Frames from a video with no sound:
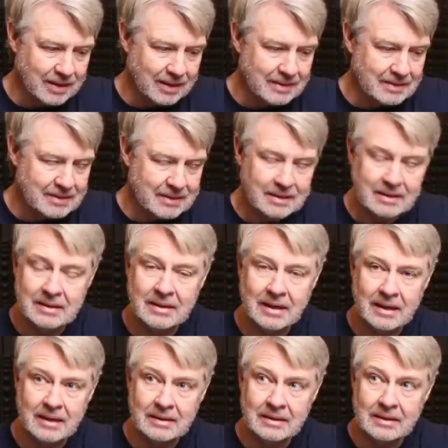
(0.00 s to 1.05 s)

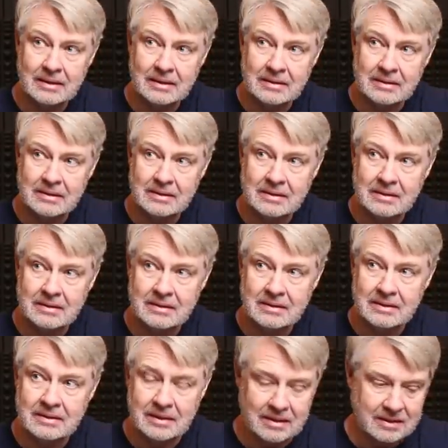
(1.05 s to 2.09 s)

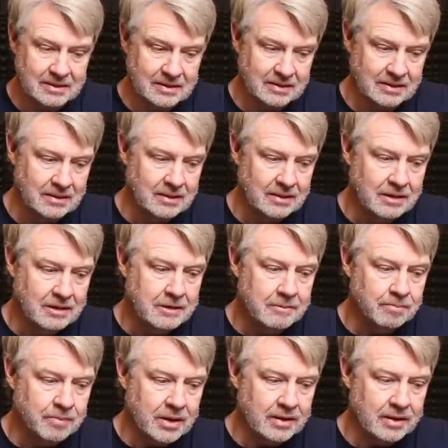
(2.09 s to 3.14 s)
1996,
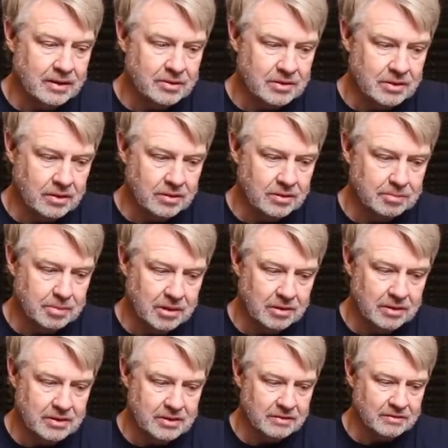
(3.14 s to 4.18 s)
and that was called
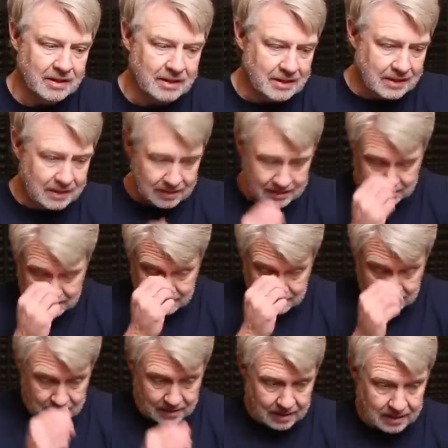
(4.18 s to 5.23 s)
Peerless of India.
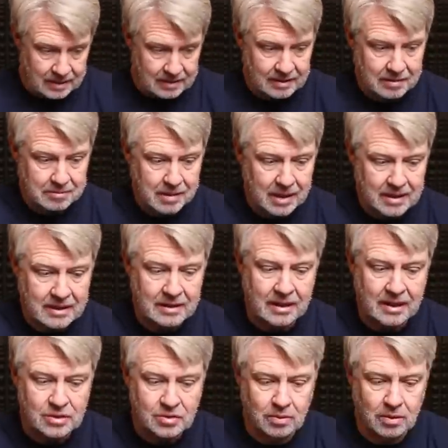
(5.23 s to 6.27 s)
And they make a
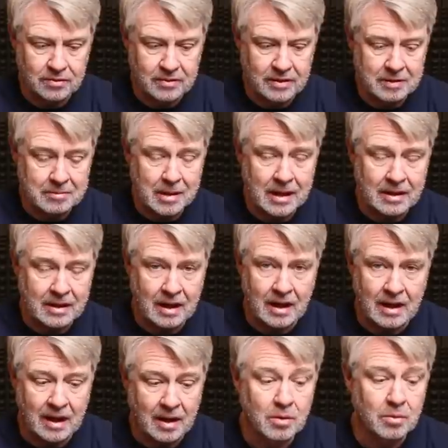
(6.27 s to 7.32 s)
nice woofer. They make
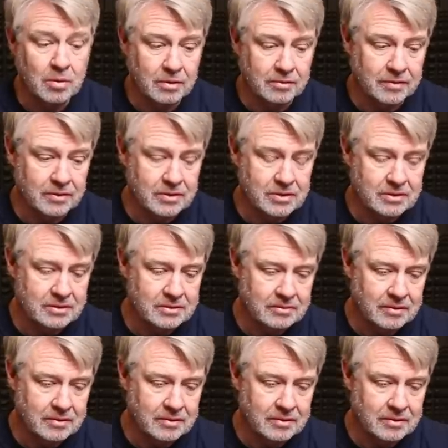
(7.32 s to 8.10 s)
our woofers,